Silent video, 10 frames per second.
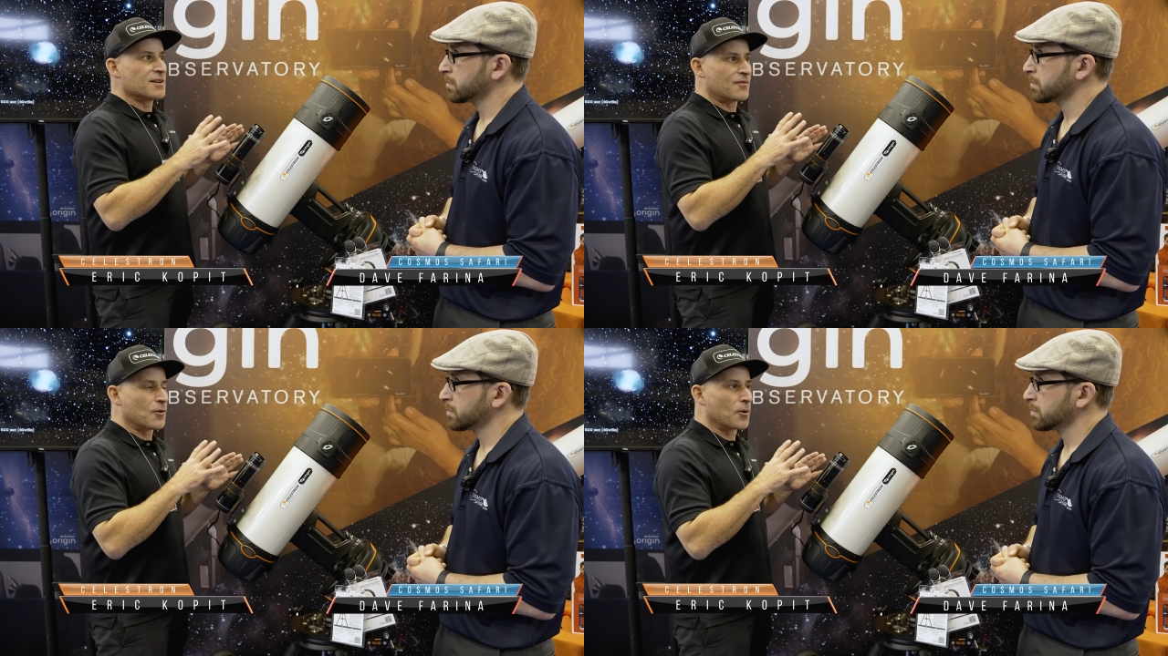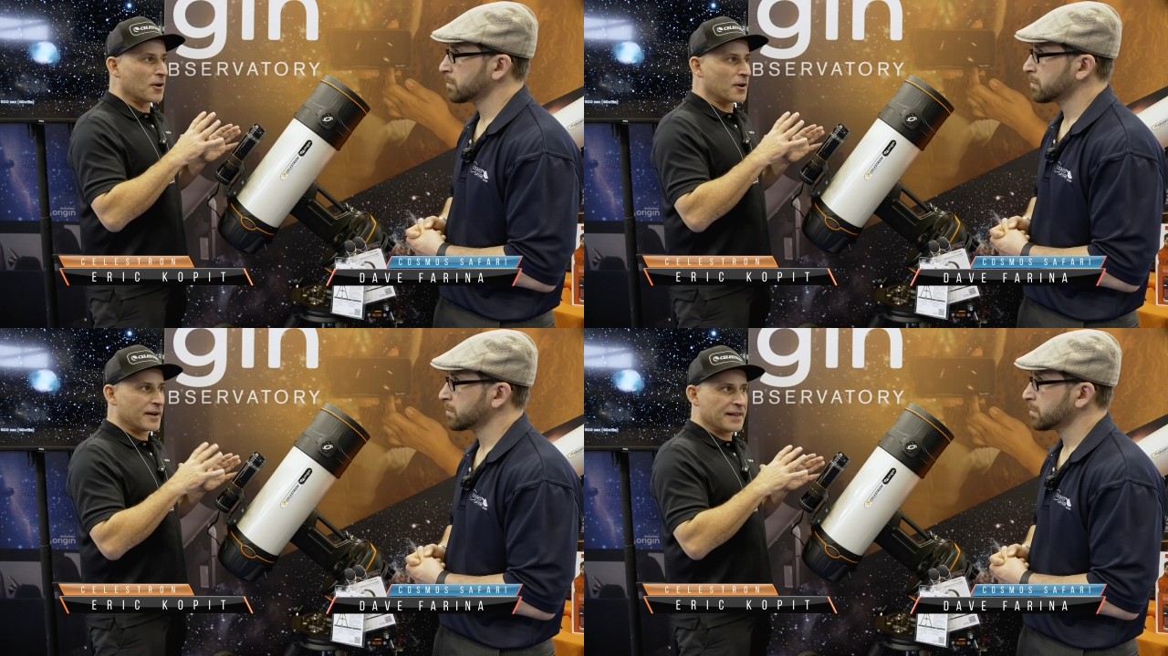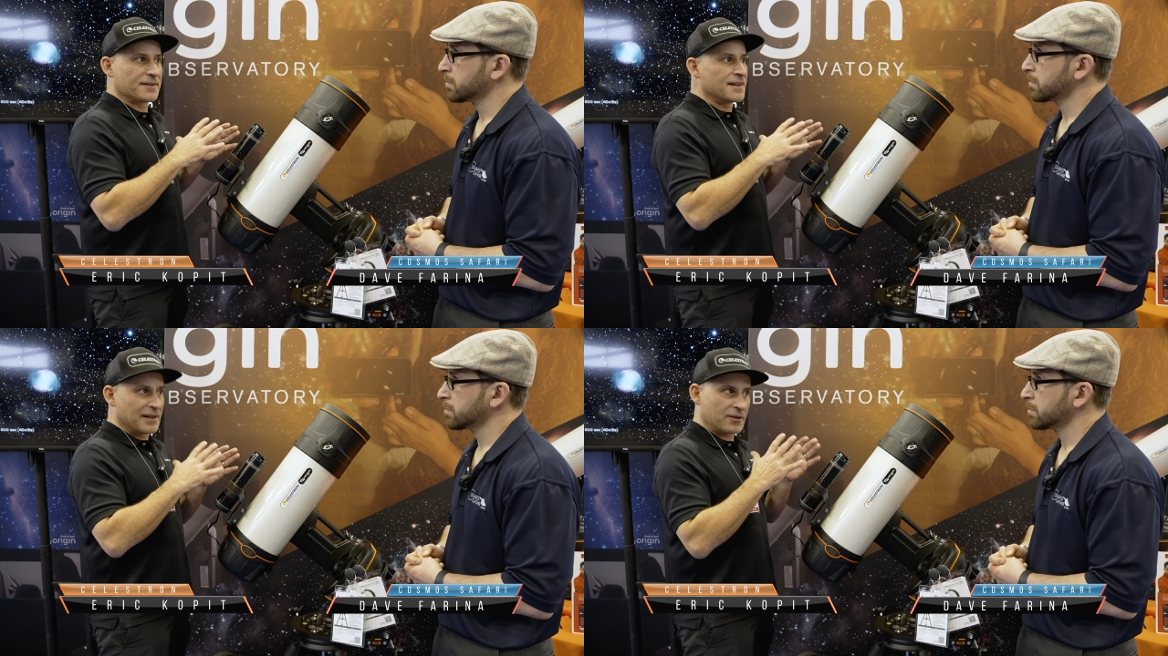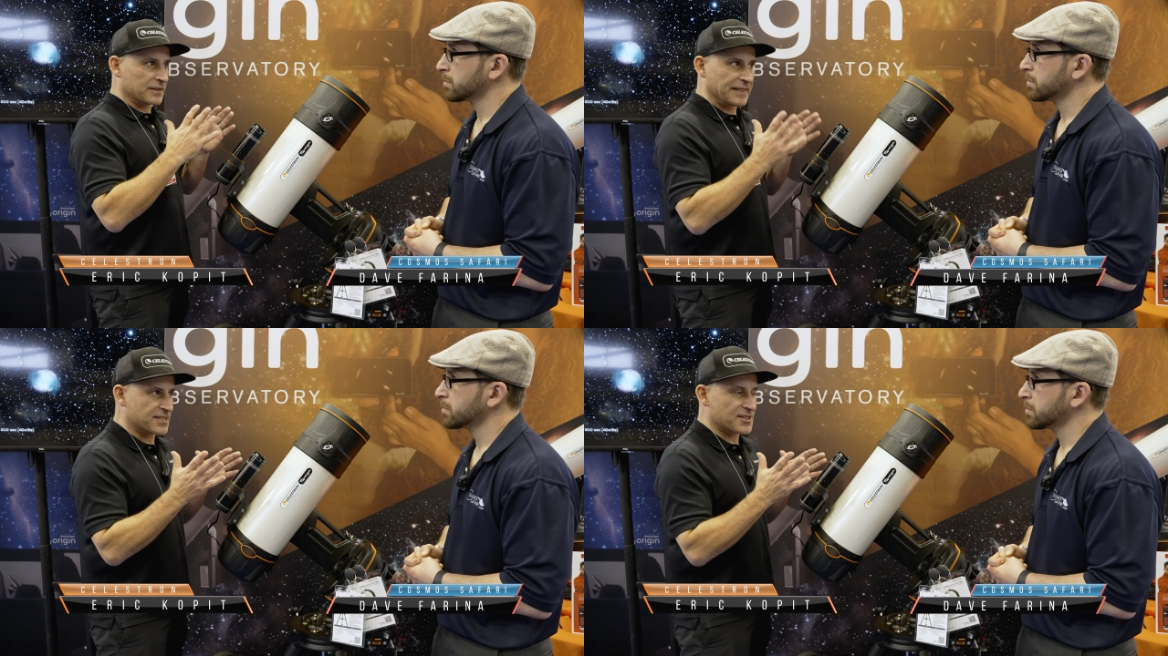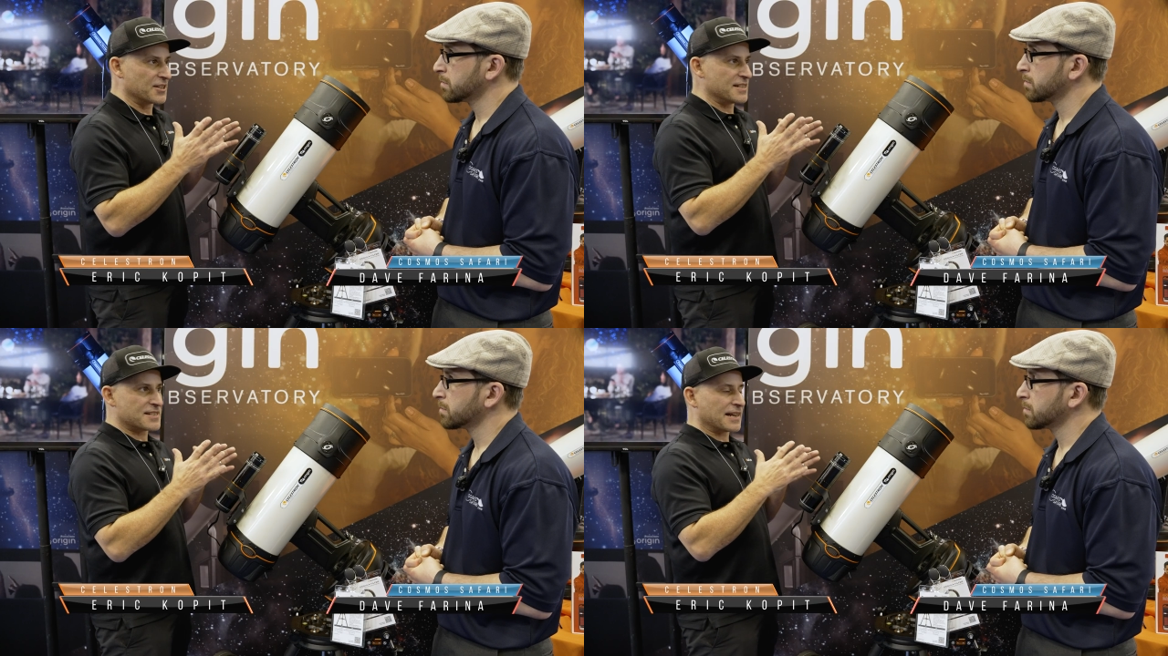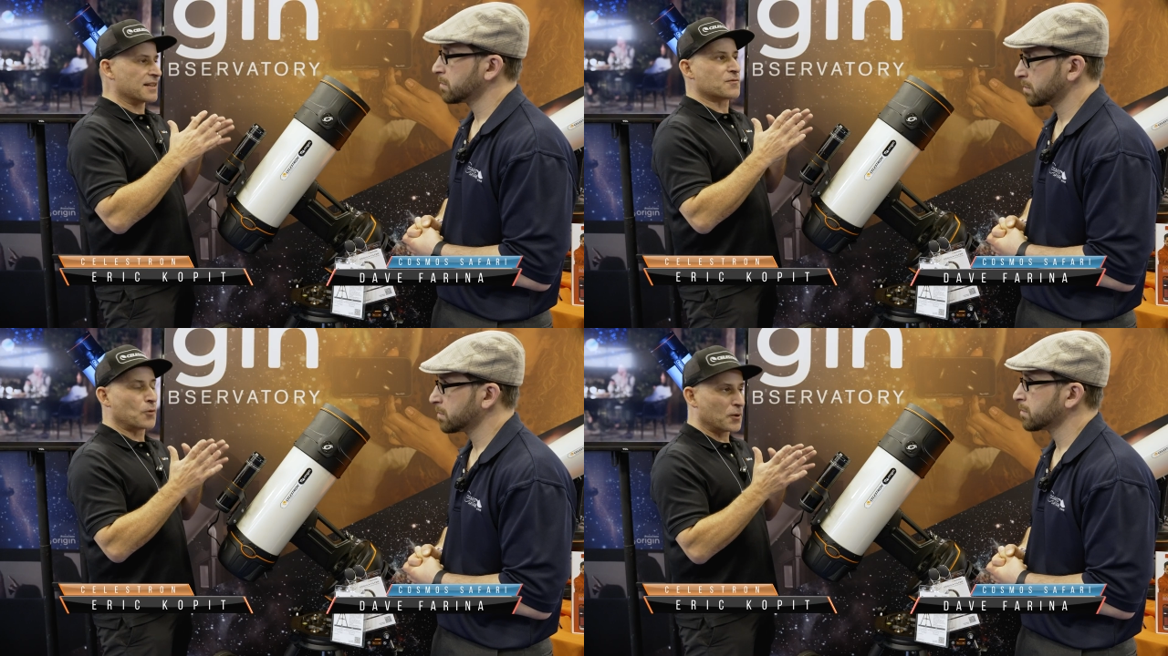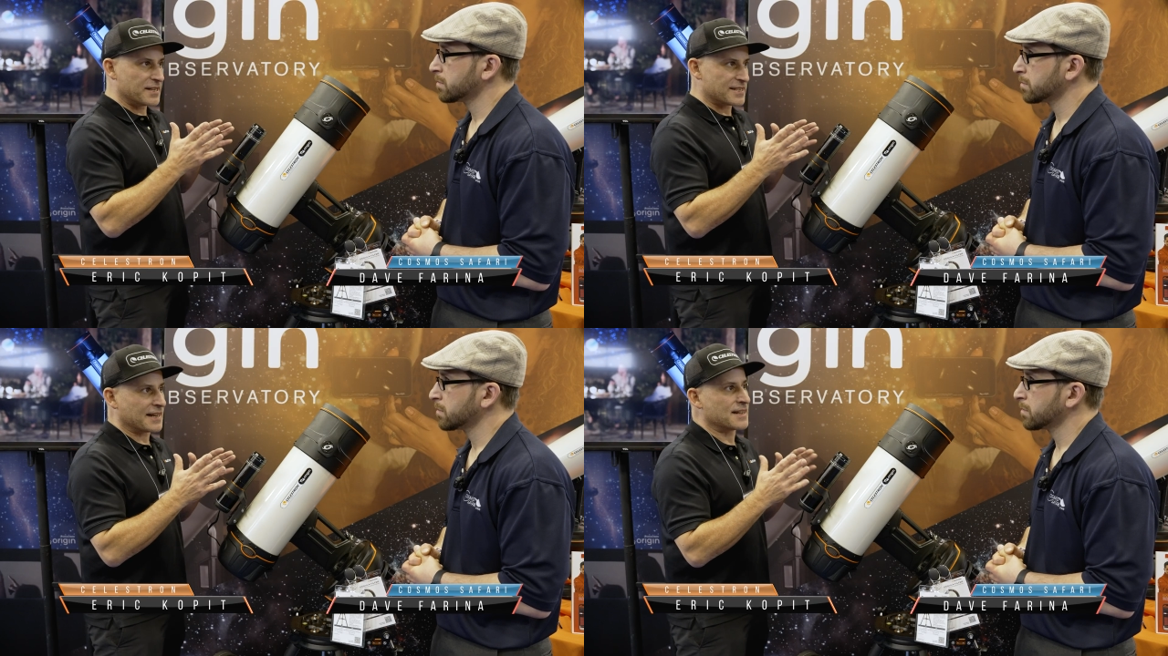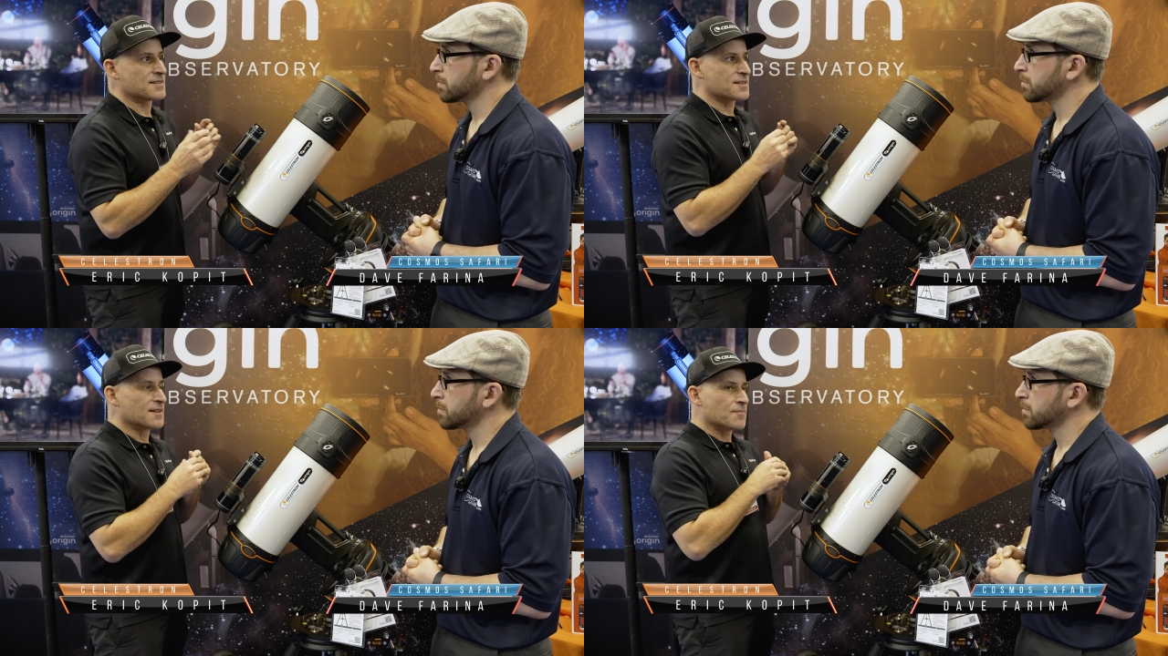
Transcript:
Speaker 1: for it, you know at least 30 seconds, 40 seconds.